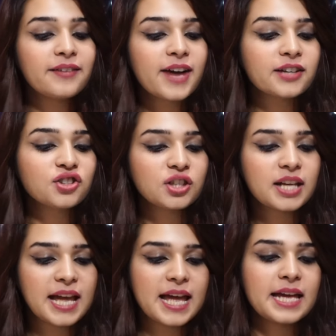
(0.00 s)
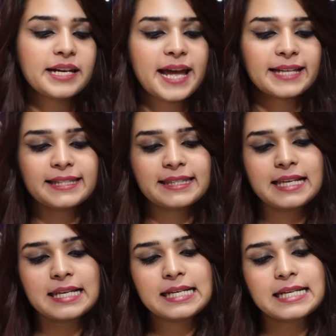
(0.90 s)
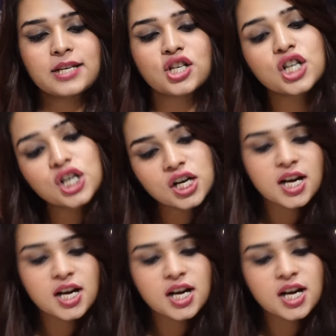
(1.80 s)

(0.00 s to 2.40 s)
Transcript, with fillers: Action Hair Exfoliator.